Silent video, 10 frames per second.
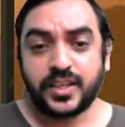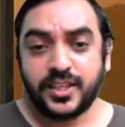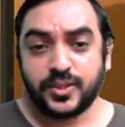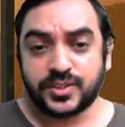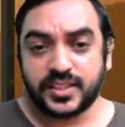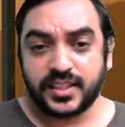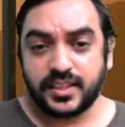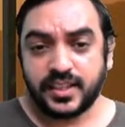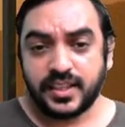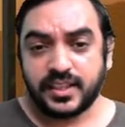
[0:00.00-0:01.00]
You
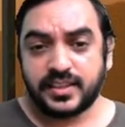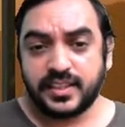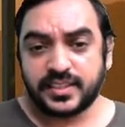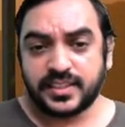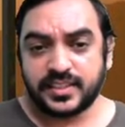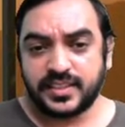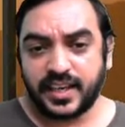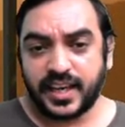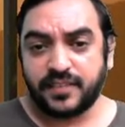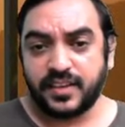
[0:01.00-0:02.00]
see, this is the
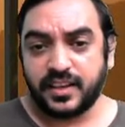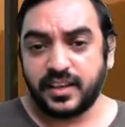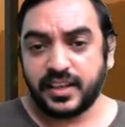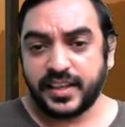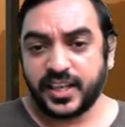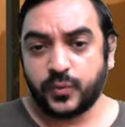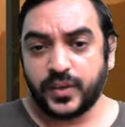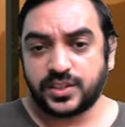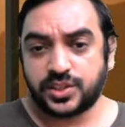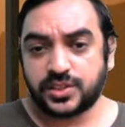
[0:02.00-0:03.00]
level in
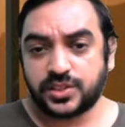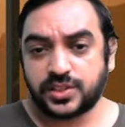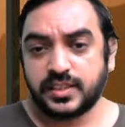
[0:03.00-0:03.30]
which